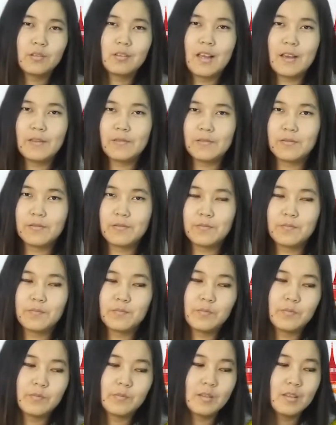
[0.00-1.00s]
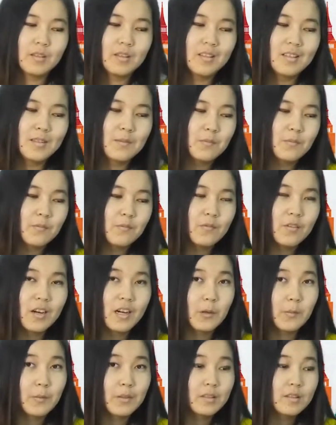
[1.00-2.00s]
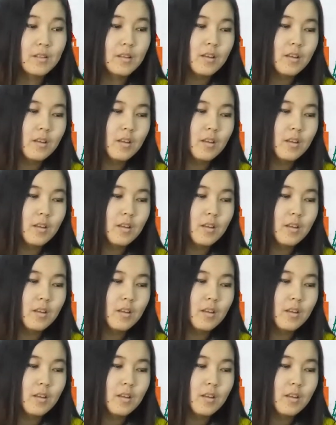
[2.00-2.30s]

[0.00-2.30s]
life, this fragment.